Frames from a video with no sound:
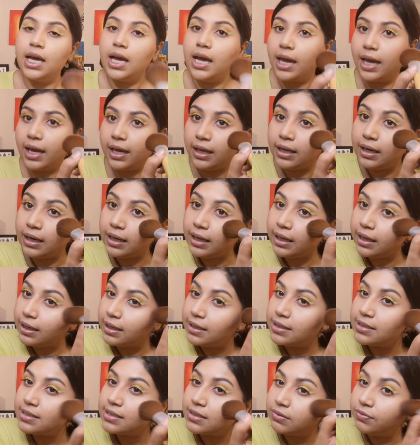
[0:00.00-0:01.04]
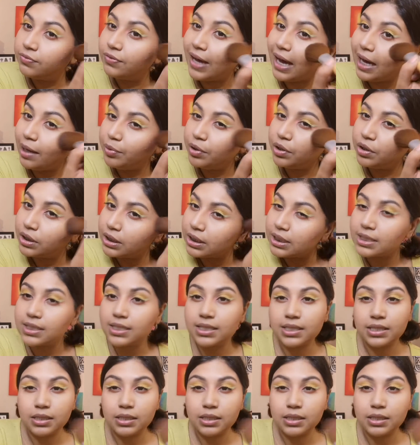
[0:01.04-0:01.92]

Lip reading: and it is fabulous.